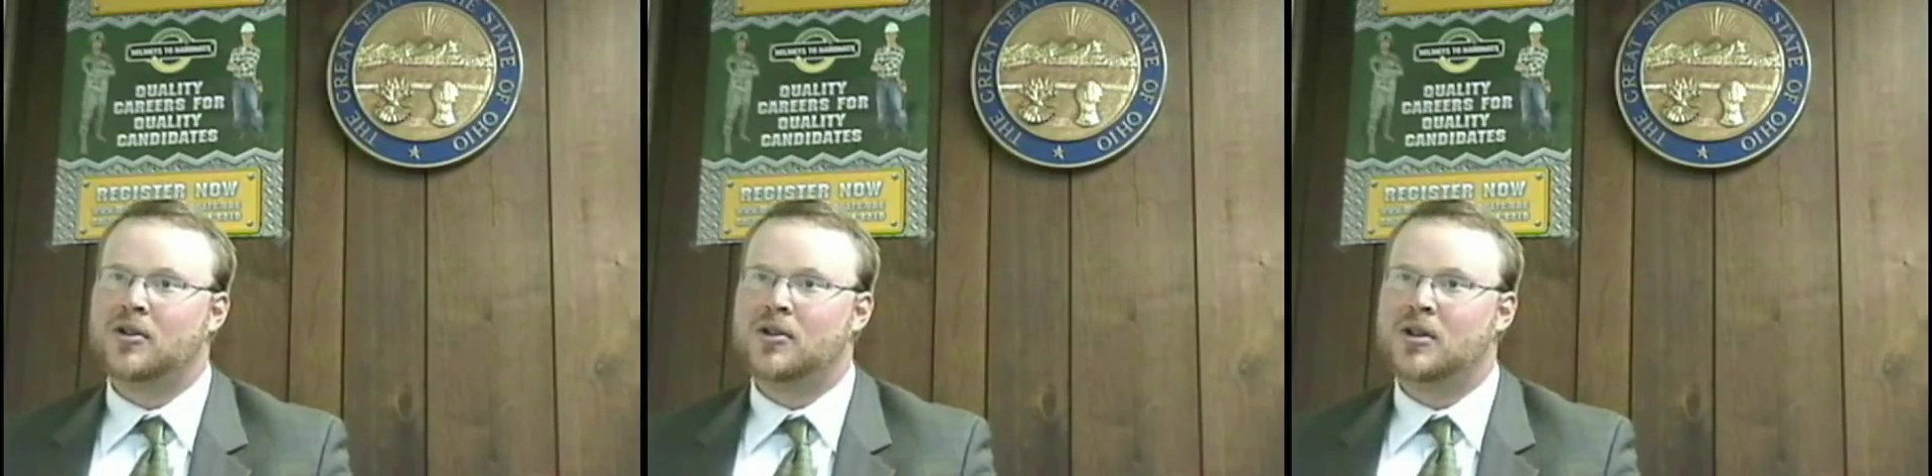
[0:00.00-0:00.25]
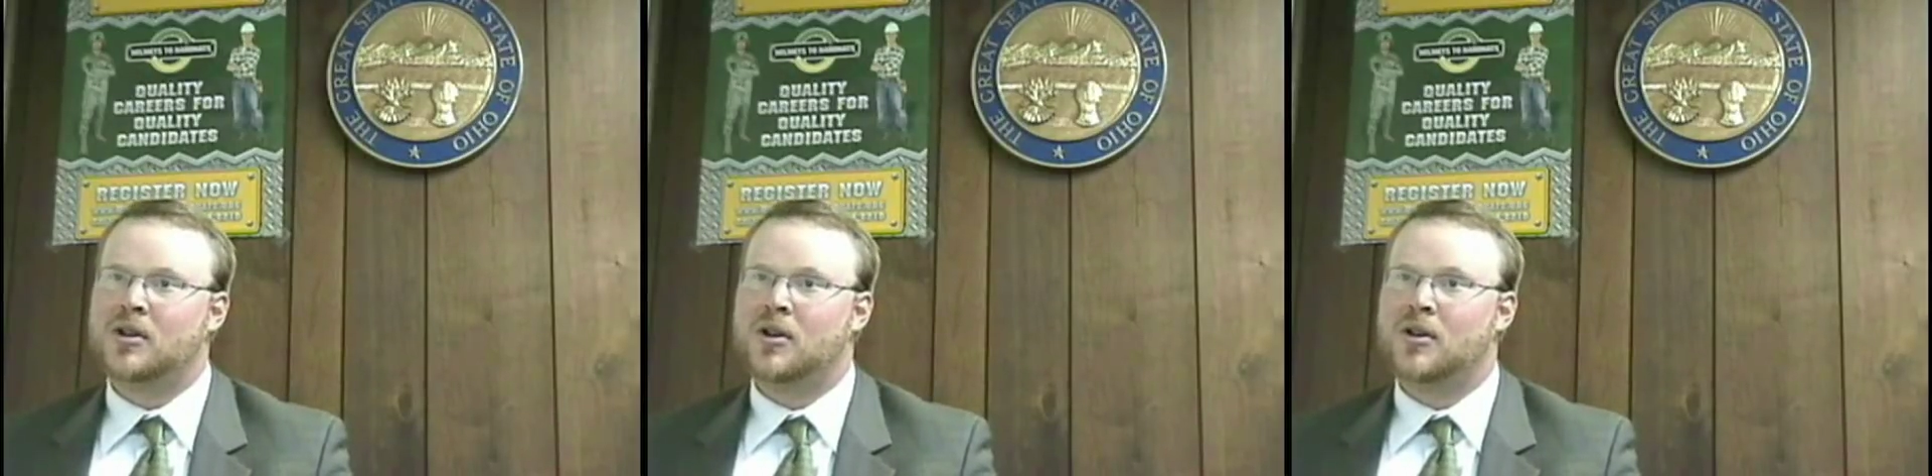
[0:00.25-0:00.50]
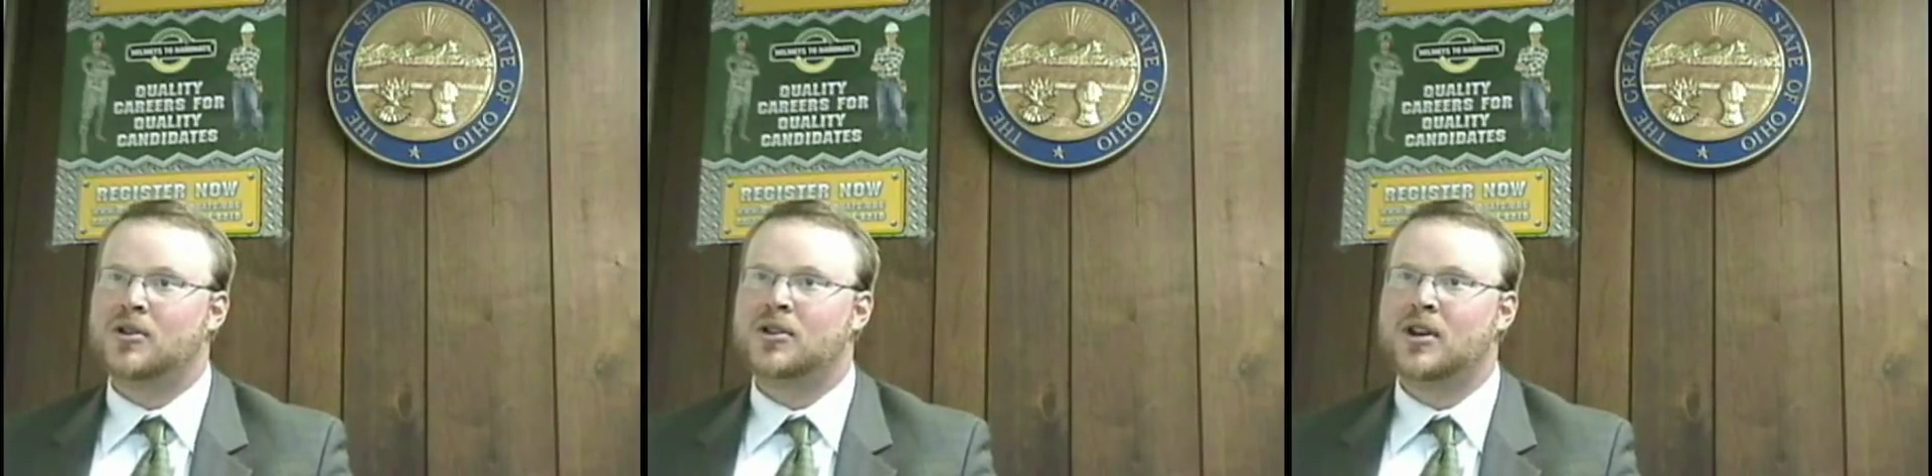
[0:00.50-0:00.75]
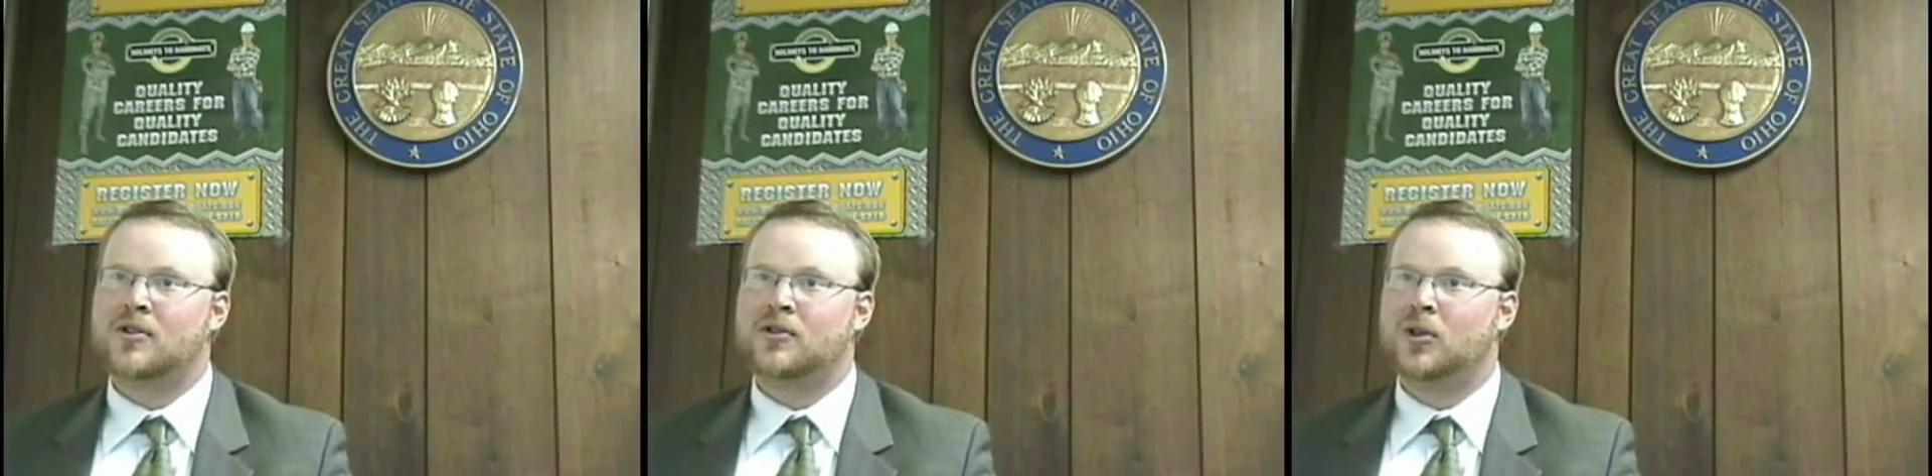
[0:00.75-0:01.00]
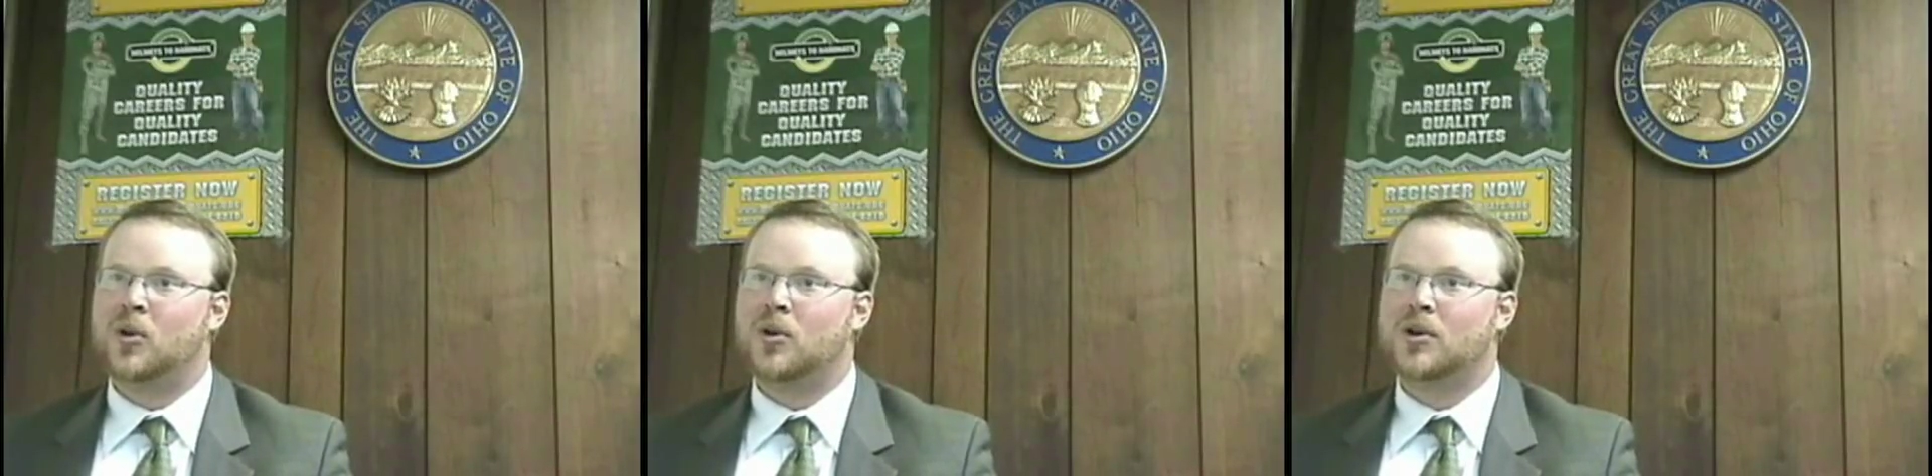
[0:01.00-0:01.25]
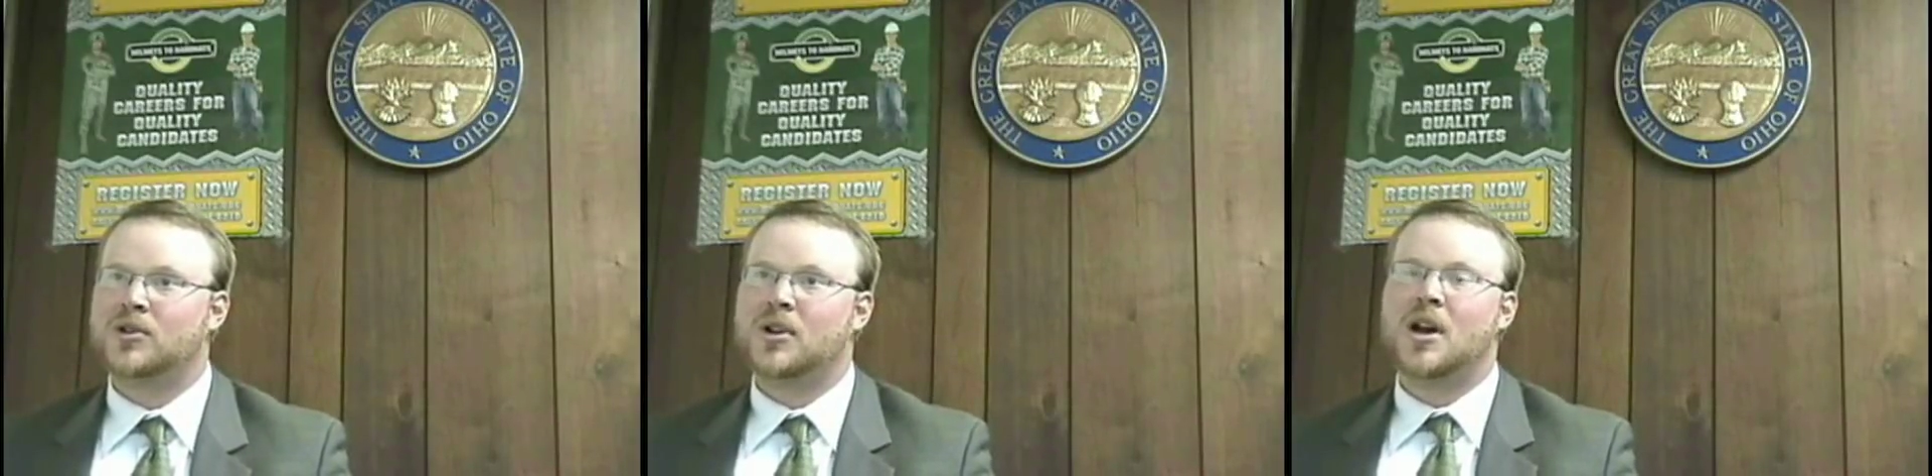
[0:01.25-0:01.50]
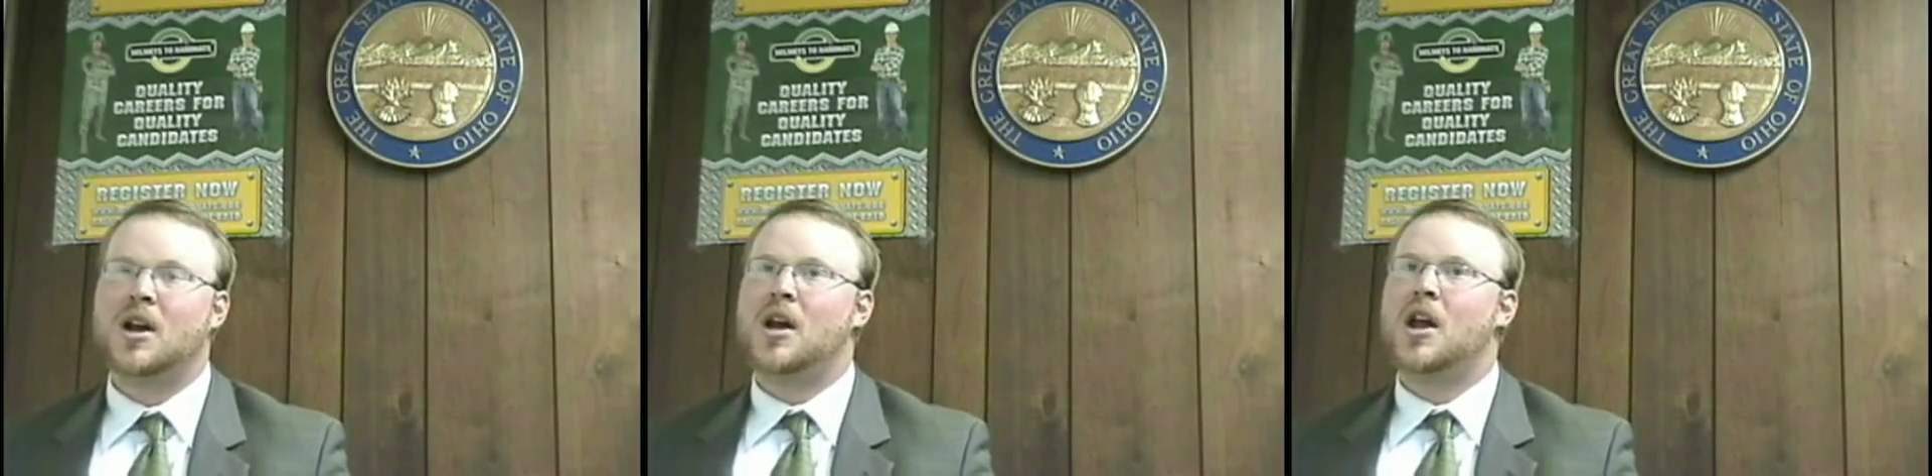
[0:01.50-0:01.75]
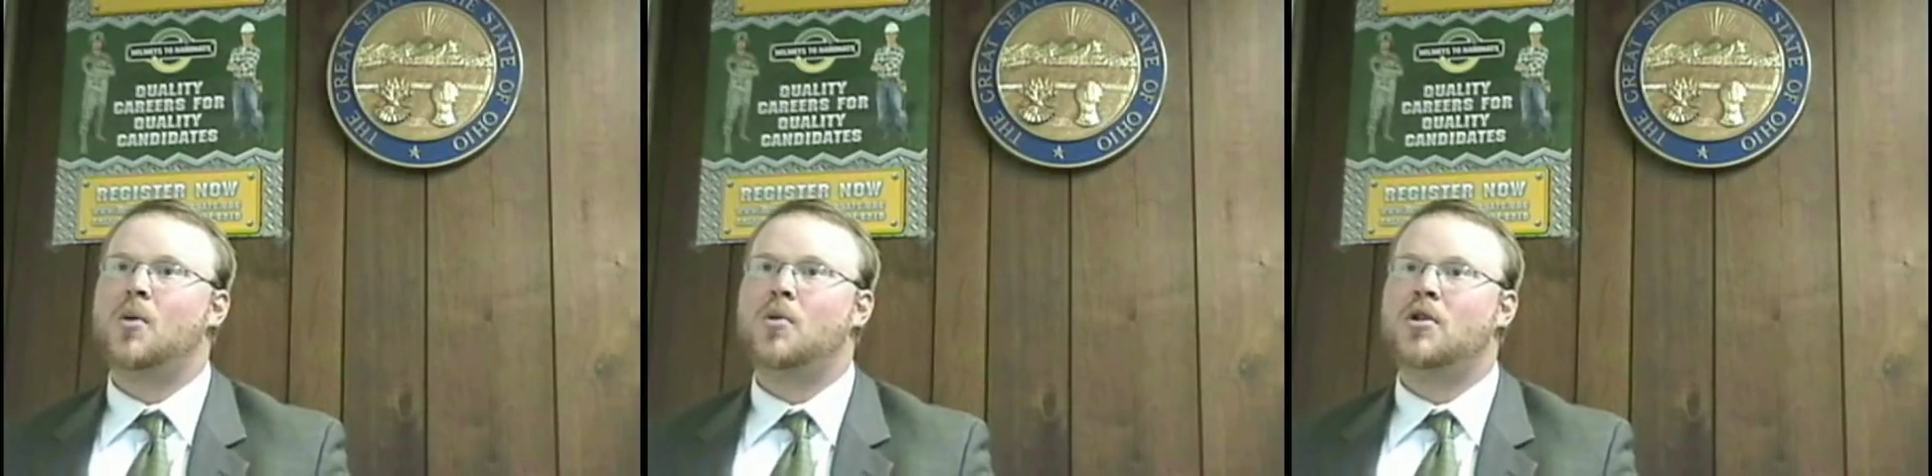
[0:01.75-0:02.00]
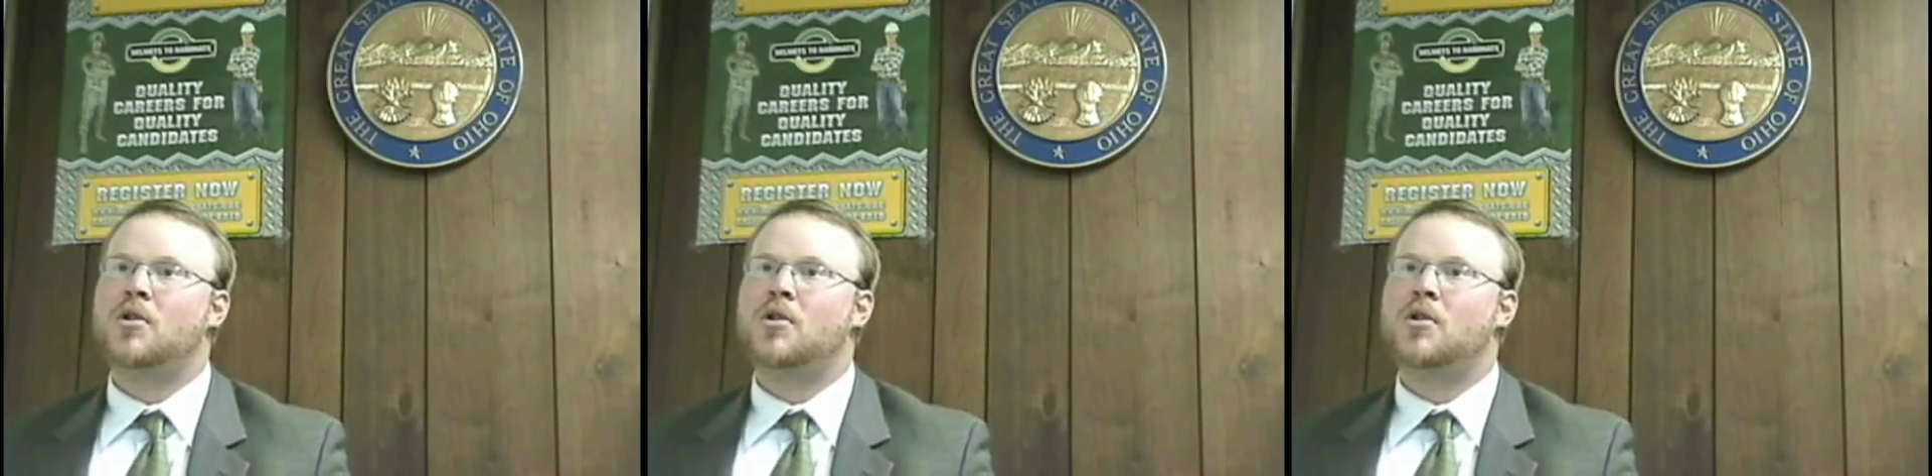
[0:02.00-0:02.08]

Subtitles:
on the Senate floors. And